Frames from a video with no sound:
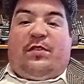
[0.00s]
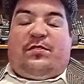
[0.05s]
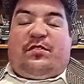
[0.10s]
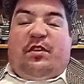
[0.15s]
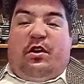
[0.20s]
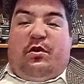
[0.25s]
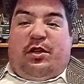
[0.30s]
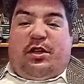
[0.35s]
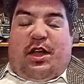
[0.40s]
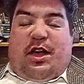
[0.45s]

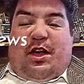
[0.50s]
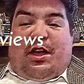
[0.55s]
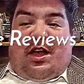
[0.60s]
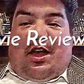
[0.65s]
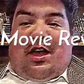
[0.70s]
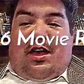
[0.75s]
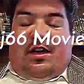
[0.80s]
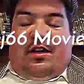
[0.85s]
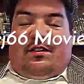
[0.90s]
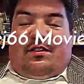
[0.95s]
going on,
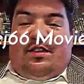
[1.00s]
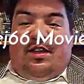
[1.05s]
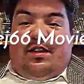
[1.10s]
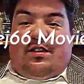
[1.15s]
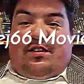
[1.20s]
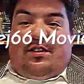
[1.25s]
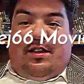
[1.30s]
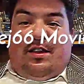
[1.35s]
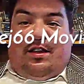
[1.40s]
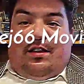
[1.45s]
guys?
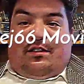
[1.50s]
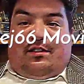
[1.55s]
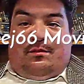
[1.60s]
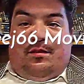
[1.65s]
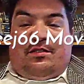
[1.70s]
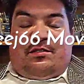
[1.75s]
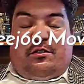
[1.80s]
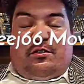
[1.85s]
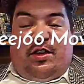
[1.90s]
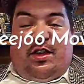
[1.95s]
This is
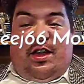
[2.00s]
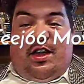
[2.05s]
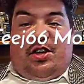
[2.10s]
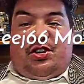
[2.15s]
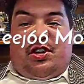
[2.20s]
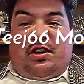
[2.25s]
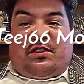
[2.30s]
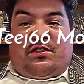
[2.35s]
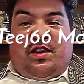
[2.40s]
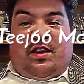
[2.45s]
Mr.
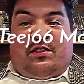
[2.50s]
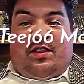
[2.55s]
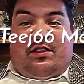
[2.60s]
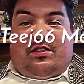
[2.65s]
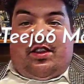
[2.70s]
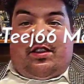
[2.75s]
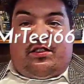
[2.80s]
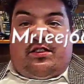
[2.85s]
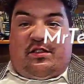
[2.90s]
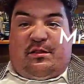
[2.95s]
Teej
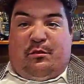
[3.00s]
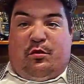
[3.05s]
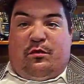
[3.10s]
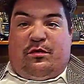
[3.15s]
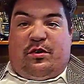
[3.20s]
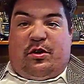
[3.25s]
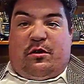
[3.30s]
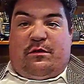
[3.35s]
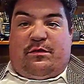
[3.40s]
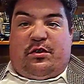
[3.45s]
66's
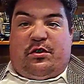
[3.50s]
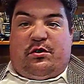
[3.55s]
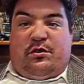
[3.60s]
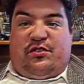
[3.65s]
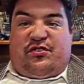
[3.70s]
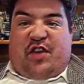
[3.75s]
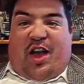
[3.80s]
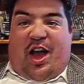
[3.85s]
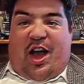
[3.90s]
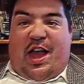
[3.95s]
Movie
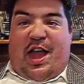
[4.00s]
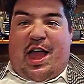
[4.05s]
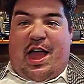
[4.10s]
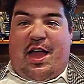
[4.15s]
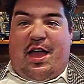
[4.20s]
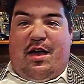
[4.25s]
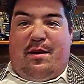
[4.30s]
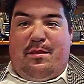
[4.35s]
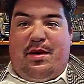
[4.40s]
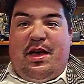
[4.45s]
Reviews. I
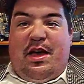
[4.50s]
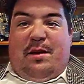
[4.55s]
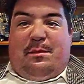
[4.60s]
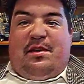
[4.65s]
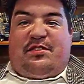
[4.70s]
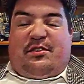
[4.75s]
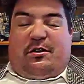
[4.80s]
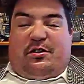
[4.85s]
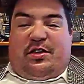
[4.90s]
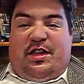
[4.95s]
am
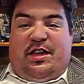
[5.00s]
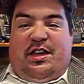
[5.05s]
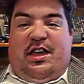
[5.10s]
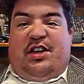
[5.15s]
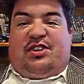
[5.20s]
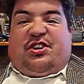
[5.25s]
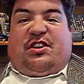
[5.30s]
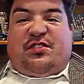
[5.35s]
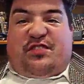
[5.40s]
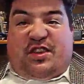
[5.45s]
Mr.
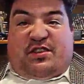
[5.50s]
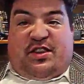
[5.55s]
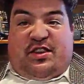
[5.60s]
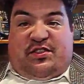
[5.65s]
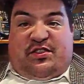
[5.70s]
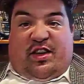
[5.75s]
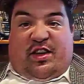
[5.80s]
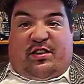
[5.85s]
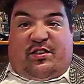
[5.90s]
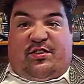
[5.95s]
Teej
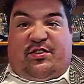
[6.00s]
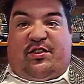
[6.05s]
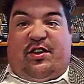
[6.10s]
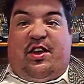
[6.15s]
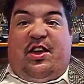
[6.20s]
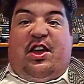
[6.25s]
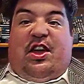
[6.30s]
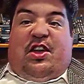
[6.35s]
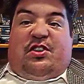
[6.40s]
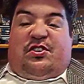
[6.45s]
66.
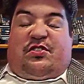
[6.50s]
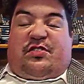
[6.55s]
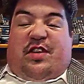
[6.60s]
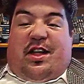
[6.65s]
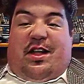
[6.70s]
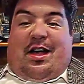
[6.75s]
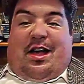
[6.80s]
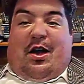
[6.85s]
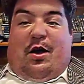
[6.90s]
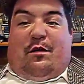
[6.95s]
Just
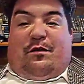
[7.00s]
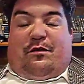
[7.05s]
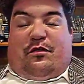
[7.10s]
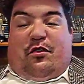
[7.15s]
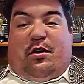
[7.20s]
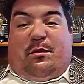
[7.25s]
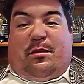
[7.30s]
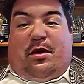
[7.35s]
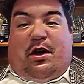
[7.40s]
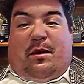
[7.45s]
got out
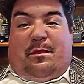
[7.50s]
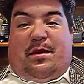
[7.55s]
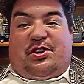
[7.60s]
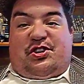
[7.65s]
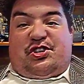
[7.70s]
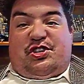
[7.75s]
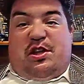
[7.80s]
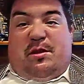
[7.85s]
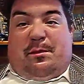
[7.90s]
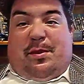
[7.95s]
from
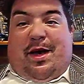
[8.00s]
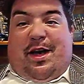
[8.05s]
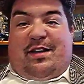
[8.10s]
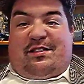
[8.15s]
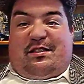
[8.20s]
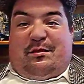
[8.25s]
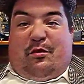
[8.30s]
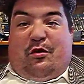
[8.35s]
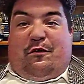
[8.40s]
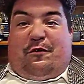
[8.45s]
Mission
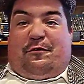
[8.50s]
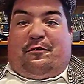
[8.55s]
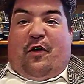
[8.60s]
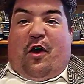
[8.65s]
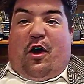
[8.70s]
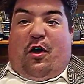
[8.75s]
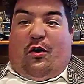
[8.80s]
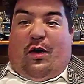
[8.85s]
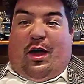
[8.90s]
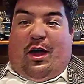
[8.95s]
Impossible
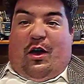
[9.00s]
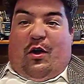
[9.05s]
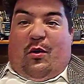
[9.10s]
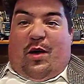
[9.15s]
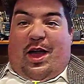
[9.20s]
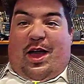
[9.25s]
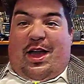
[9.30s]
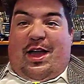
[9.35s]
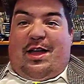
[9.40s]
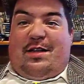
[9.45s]

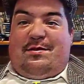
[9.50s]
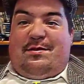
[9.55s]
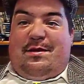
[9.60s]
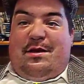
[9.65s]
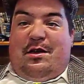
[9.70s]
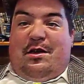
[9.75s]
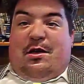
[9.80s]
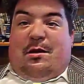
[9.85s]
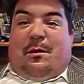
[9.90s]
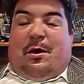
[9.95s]
Fallout, and
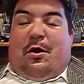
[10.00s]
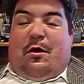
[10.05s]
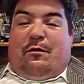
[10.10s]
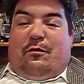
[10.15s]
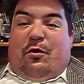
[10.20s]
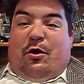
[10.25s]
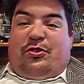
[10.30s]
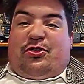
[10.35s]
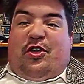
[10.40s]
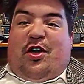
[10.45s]
my
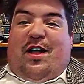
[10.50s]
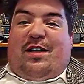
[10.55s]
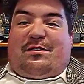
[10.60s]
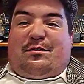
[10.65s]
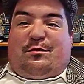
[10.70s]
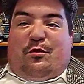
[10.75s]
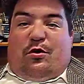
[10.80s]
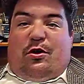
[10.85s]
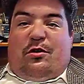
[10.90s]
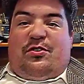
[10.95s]
overall
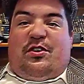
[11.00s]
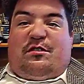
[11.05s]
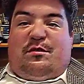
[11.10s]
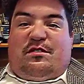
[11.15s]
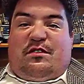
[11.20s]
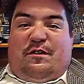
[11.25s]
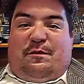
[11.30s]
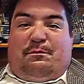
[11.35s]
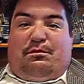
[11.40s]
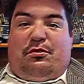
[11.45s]
thoughts were this
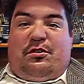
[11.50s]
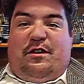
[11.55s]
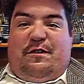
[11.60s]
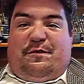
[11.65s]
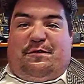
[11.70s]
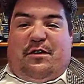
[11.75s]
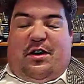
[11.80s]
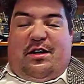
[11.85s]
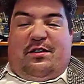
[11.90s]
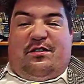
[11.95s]
was a pretty
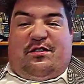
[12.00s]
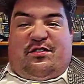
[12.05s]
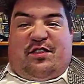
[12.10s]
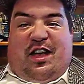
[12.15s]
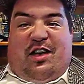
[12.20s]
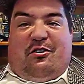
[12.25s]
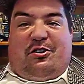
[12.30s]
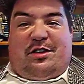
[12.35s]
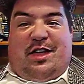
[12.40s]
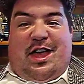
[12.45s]
fun,
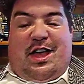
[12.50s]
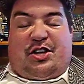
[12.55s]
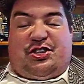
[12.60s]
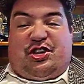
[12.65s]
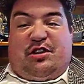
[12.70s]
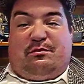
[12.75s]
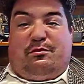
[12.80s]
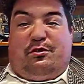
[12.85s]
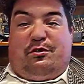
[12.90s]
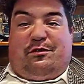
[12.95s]
solid
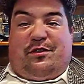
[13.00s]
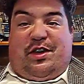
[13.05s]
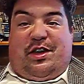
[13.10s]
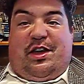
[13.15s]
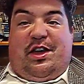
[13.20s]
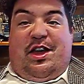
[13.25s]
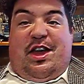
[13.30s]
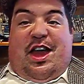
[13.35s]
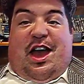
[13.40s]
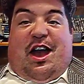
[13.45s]
action
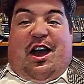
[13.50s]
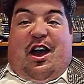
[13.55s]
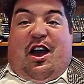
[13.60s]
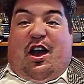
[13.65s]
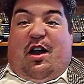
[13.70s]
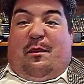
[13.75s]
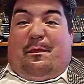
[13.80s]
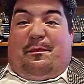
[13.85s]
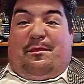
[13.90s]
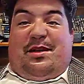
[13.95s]
movie.
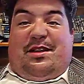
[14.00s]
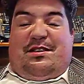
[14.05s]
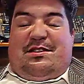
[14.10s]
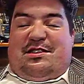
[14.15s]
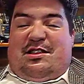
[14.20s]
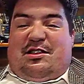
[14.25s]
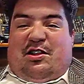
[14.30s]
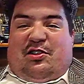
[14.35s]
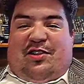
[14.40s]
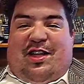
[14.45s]
Some
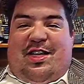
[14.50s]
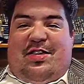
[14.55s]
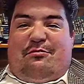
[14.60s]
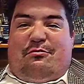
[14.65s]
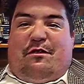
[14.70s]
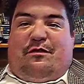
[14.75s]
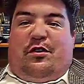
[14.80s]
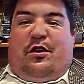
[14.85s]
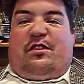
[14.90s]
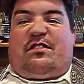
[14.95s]
of the
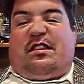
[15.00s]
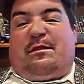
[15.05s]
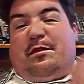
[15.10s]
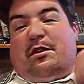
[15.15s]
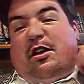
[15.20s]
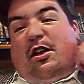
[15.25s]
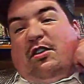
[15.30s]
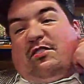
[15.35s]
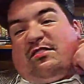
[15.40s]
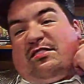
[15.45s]
reviews have
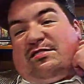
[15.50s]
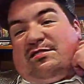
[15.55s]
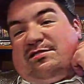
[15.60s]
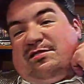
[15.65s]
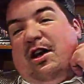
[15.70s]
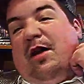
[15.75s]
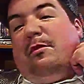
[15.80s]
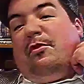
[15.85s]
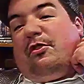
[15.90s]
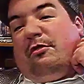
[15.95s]

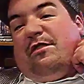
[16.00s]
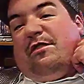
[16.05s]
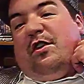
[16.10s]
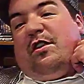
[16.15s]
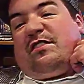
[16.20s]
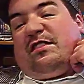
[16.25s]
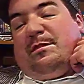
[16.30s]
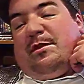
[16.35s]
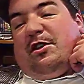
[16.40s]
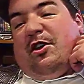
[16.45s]

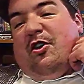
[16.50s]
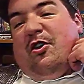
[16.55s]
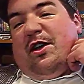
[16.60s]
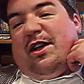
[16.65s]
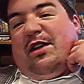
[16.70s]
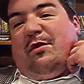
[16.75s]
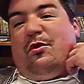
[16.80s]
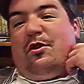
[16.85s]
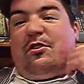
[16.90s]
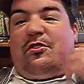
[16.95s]
been
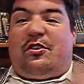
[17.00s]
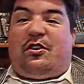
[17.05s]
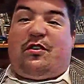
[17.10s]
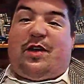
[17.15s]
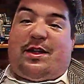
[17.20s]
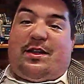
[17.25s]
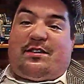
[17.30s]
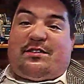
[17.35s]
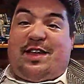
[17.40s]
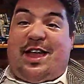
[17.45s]
calling it one of the
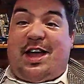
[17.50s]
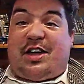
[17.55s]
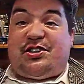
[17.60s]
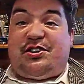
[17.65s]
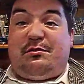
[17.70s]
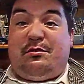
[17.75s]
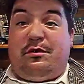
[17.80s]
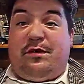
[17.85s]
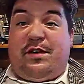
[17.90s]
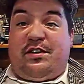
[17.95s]
greatest
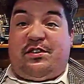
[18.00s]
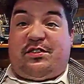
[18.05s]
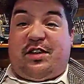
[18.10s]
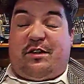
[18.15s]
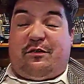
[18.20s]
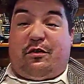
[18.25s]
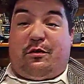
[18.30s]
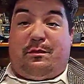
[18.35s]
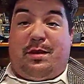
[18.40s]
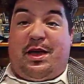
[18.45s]
action movies
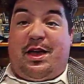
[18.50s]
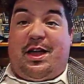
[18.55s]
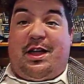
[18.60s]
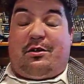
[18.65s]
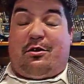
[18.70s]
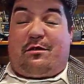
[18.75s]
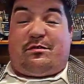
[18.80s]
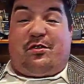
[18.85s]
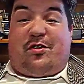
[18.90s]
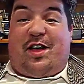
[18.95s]
ever
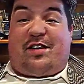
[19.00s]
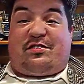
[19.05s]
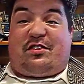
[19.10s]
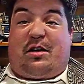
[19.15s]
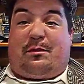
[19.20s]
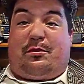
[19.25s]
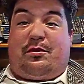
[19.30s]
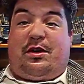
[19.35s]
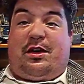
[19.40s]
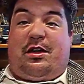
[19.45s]
made, or the last
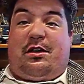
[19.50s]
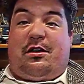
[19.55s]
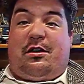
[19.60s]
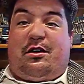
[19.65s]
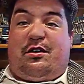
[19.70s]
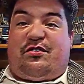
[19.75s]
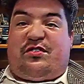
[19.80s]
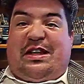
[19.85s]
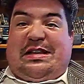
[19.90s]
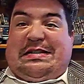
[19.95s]
couple
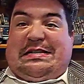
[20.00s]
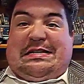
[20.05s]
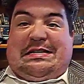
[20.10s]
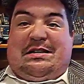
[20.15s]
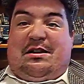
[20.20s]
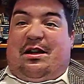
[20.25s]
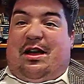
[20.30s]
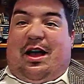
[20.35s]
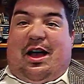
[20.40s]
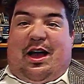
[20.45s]
years.
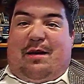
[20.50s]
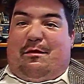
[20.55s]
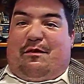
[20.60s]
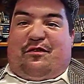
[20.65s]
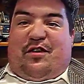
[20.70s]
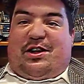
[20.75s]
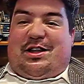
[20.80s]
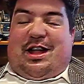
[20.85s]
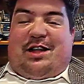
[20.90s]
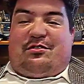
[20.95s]
I'm
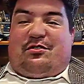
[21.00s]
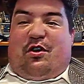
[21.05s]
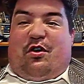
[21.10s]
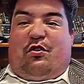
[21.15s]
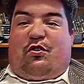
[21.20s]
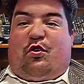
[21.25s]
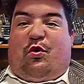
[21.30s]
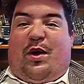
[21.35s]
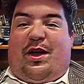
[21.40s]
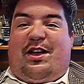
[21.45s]
afraid I
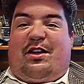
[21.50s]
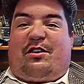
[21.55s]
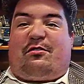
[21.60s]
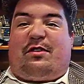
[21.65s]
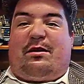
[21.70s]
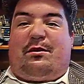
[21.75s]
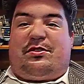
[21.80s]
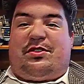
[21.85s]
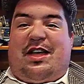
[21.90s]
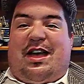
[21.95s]
don't quite
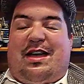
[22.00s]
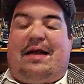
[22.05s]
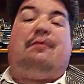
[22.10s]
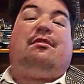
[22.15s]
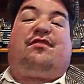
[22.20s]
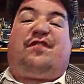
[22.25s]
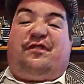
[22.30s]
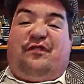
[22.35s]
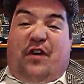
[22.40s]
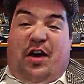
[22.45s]
agree with that. It
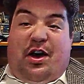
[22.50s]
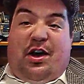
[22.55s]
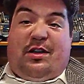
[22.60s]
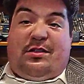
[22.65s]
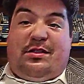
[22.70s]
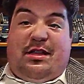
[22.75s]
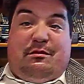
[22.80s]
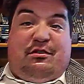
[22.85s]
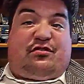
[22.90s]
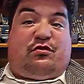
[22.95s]
was
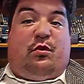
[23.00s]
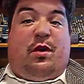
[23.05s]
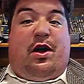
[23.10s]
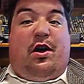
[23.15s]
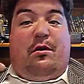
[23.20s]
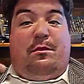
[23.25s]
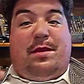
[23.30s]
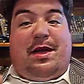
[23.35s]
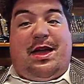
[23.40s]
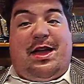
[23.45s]
fun, it was
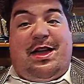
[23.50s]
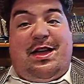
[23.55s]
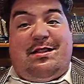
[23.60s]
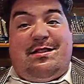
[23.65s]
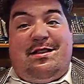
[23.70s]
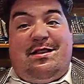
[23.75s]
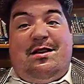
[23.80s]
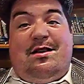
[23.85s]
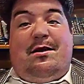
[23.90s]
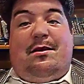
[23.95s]
well
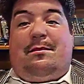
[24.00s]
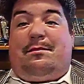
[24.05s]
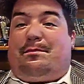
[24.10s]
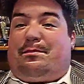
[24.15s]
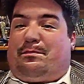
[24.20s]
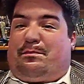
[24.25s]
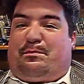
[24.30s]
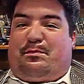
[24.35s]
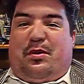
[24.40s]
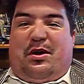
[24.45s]
made,
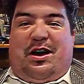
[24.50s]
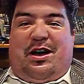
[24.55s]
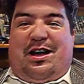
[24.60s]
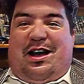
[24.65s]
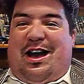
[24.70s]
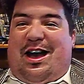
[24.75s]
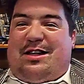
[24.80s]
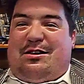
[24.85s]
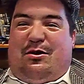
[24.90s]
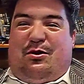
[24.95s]
but
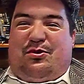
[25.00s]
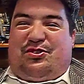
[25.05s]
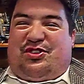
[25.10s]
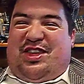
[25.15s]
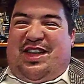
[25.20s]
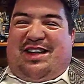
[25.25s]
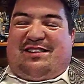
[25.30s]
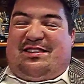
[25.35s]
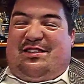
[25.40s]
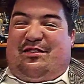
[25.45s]
I don't
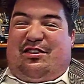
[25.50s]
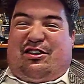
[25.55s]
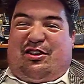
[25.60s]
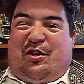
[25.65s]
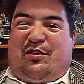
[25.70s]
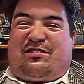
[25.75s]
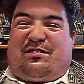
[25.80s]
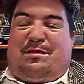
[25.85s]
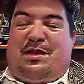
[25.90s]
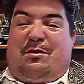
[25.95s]
think it's even
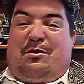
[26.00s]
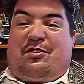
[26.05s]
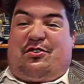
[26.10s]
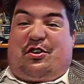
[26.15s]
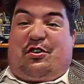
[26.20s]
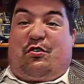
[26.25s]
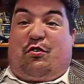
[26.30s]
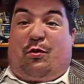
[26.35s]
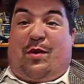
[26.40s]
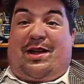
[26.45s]
close to being one
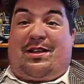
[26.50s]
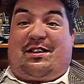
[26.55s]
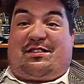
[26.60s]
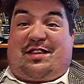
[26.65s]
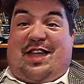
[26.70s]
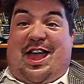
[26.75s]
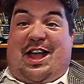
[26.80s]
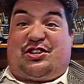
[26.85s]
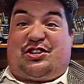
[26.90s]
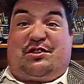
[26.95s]
of the
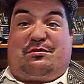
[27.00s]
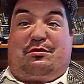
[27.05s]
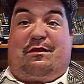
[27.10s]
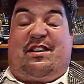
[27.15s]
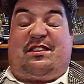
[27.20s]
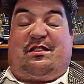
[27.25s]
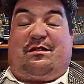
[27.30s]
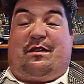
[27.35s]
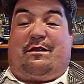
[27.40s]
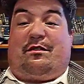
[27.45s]
greatest action
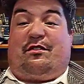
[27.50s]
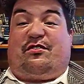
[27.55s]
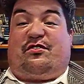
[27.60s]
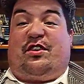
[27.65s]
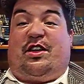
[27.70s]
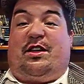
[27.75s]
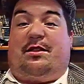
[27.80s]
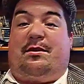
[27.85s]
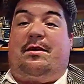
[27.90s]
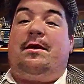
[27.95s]
movies I've ever
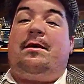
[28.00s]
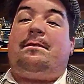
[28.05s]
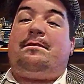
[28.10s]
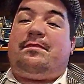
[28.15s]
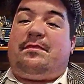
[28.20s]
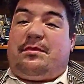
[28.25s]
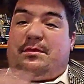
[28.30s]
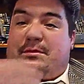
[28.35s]
seen.